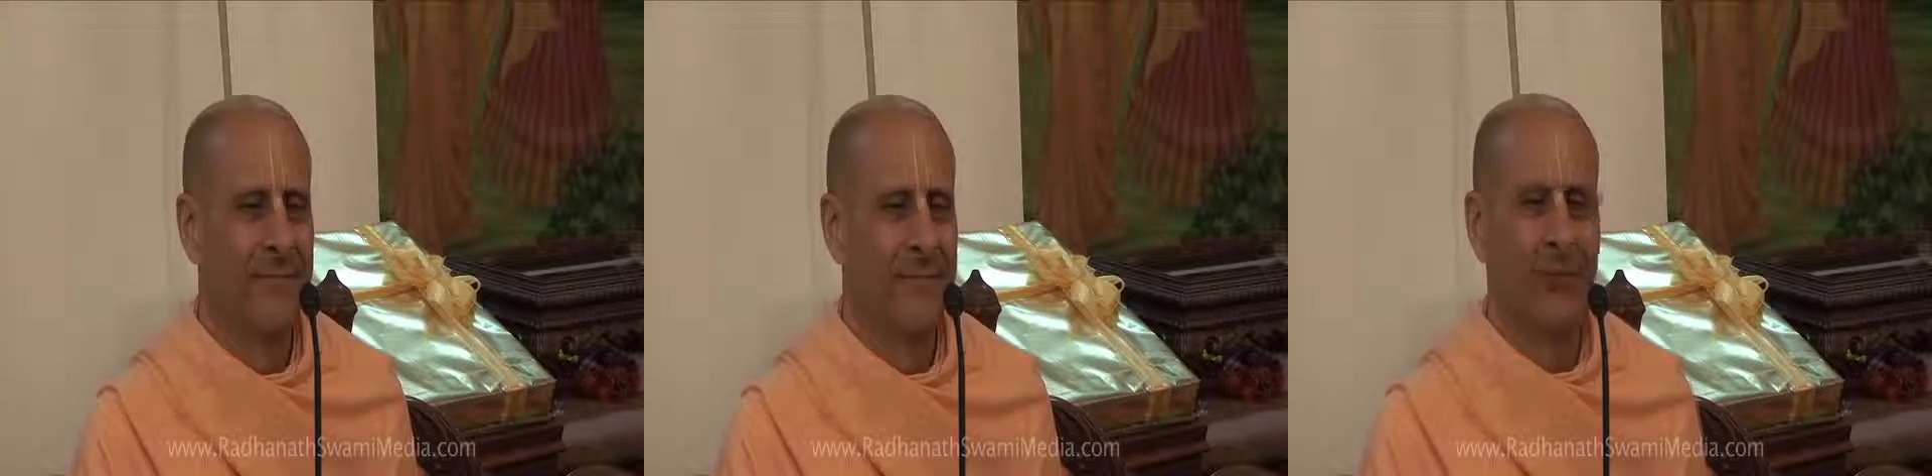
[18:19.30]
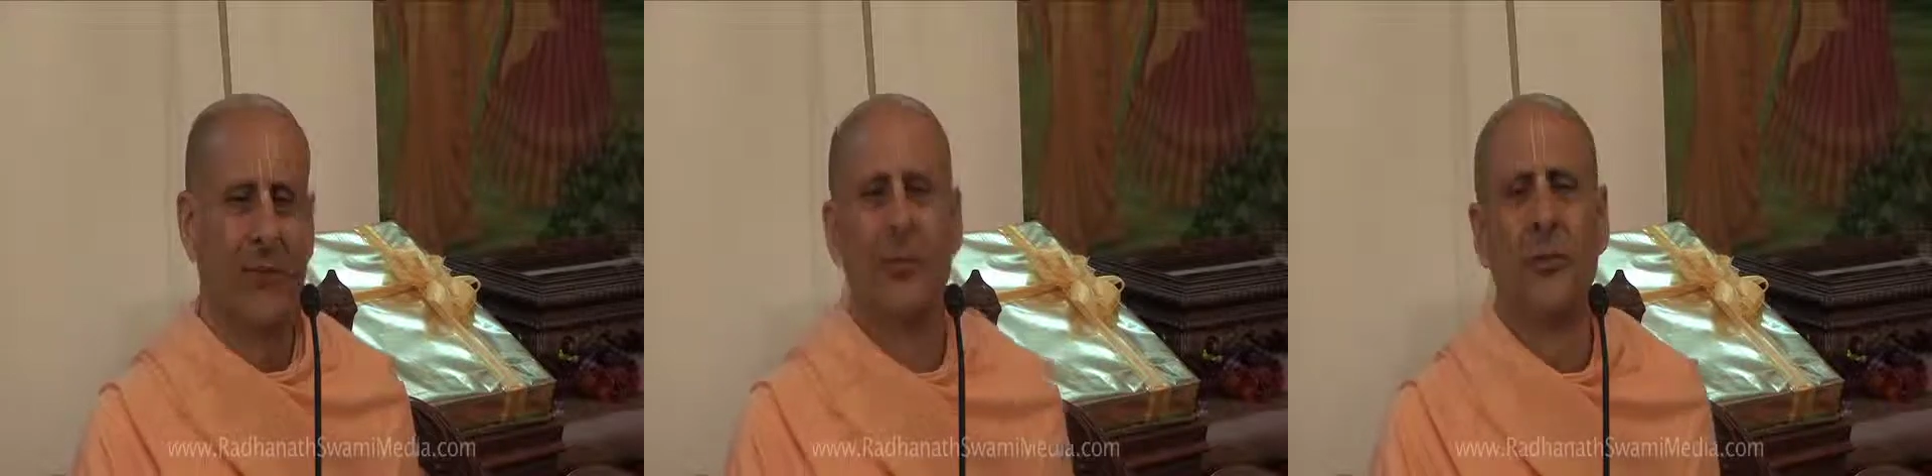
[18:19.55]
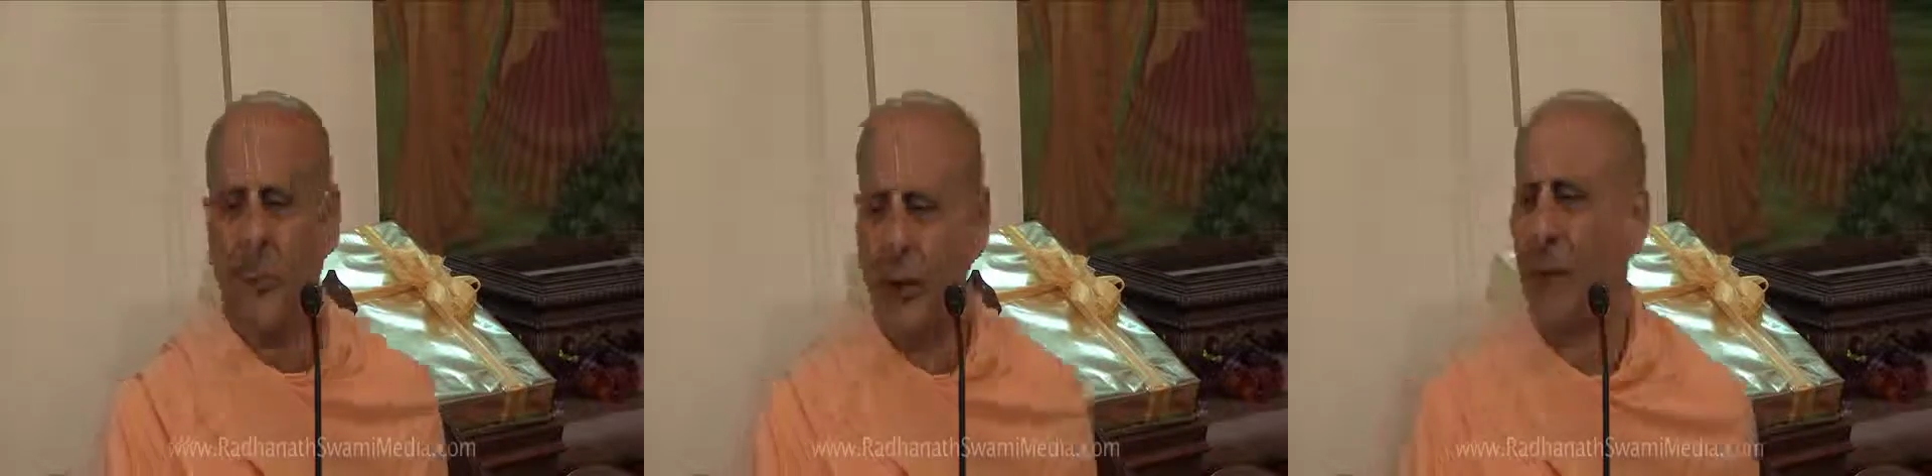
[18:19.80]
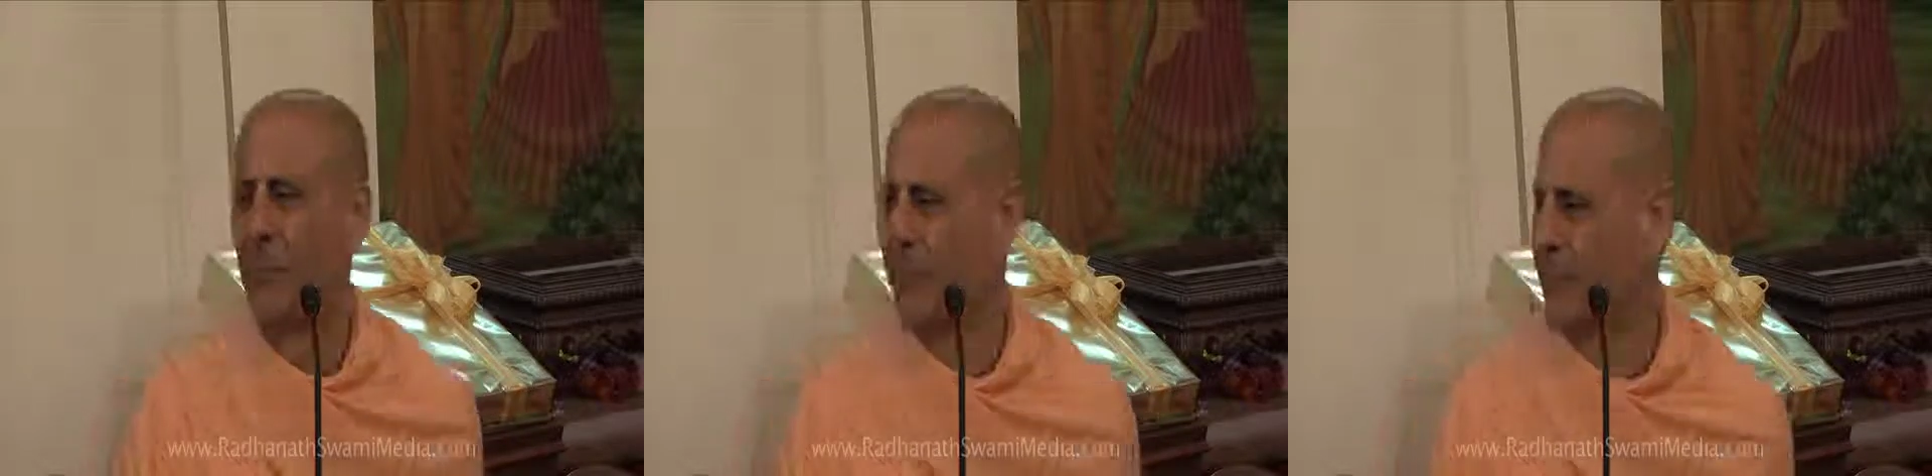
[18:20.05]
There's two
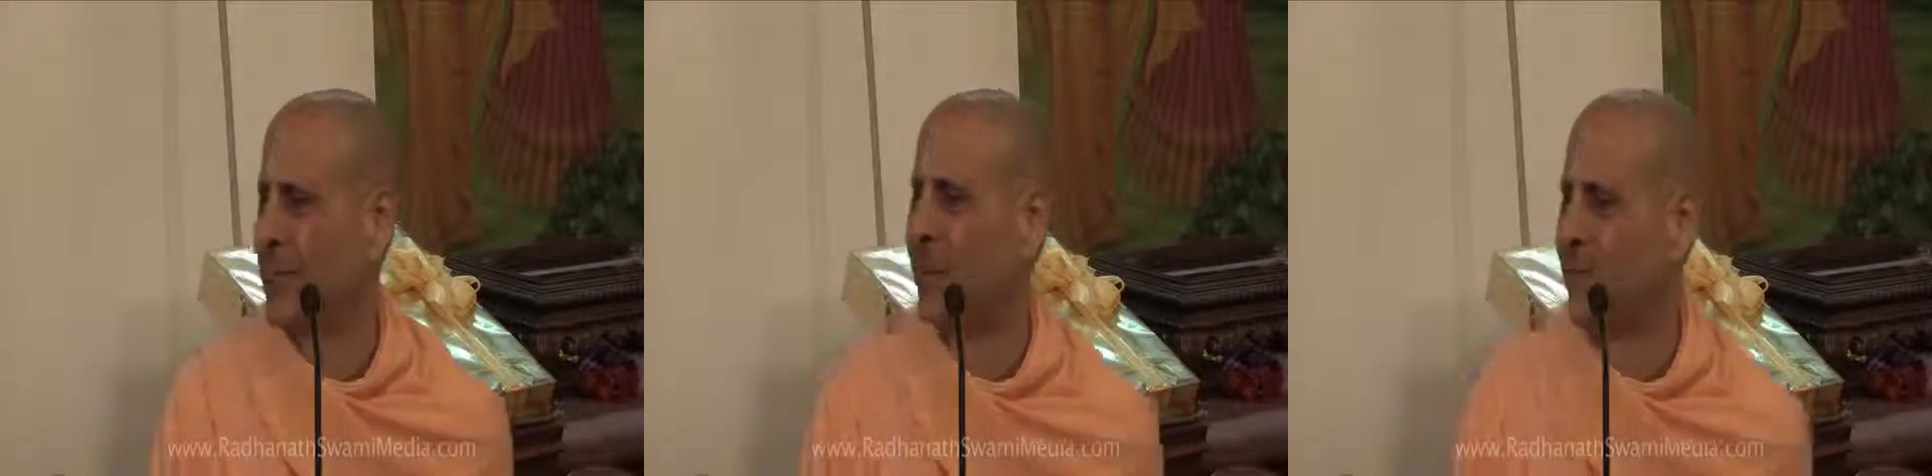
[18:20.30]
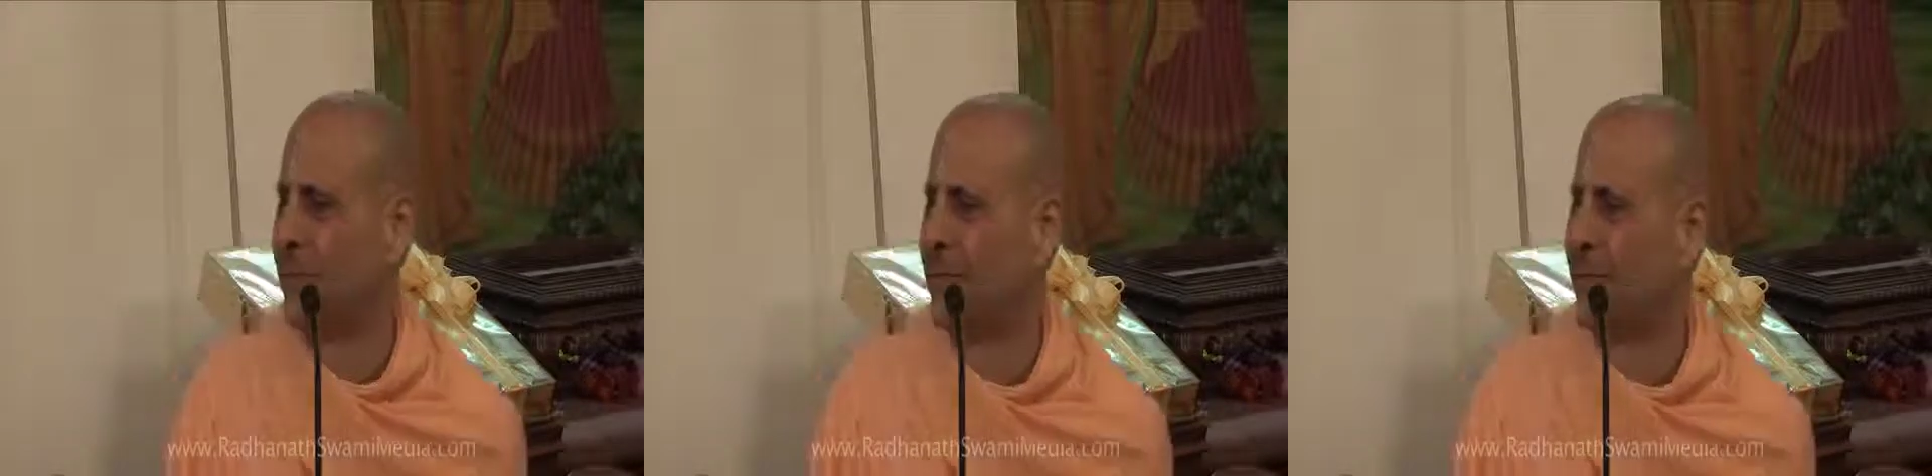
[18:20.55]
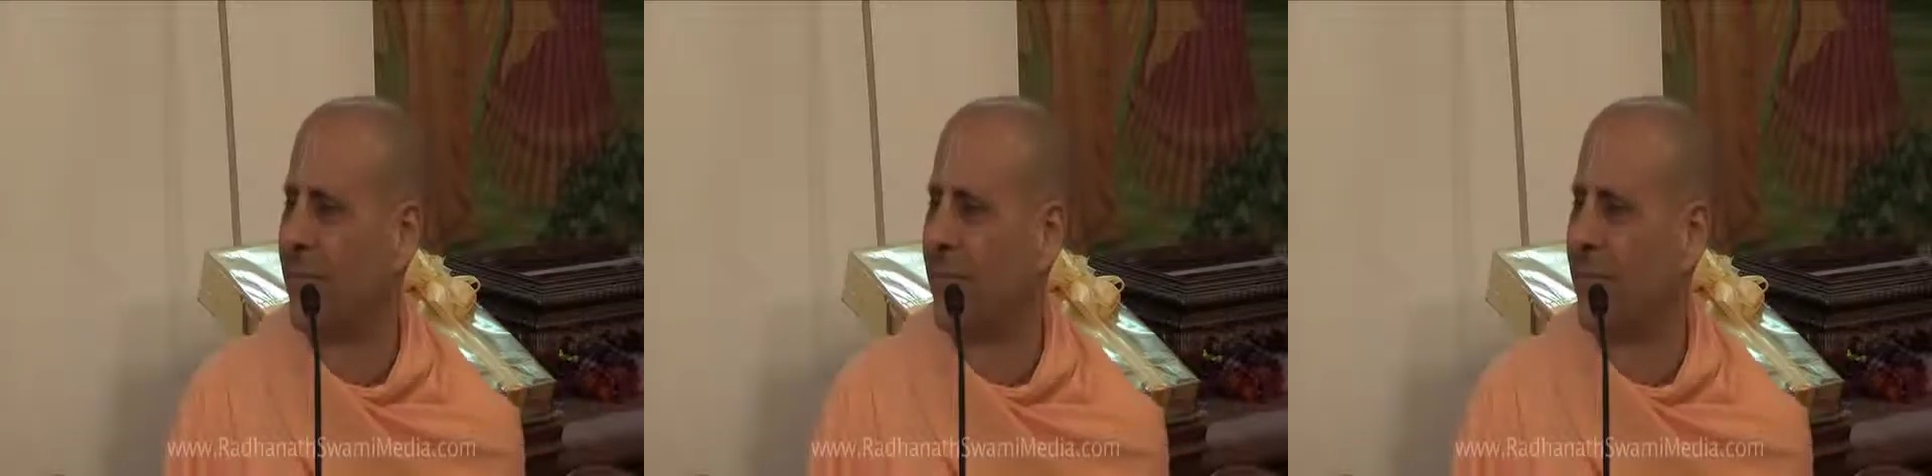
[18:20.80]
problems.